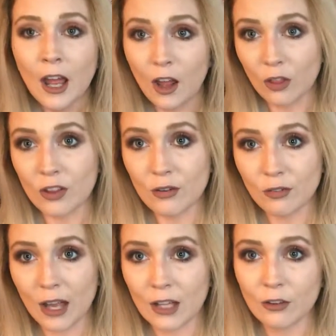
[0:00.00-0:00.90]
healthy
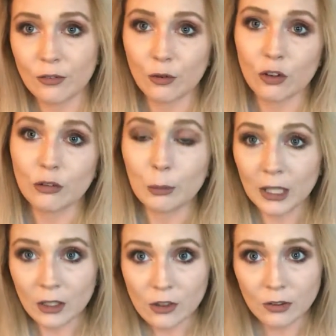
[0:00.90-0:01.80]
fats full of
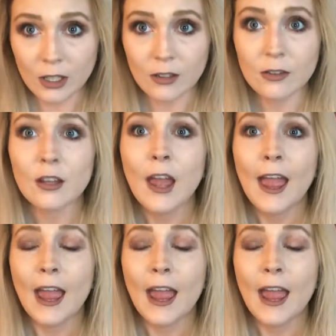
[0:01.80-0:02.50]
omega 3s,